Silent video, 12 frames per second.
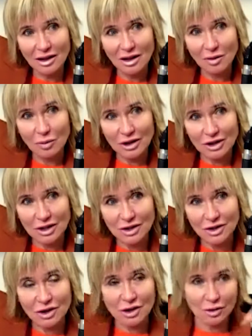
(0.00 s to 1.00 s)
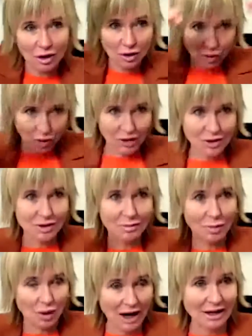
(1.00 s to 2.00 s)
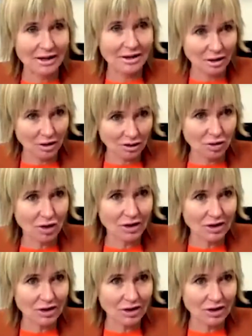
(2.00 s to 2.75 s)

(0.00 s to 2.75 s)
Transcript: which is to do it across brands and across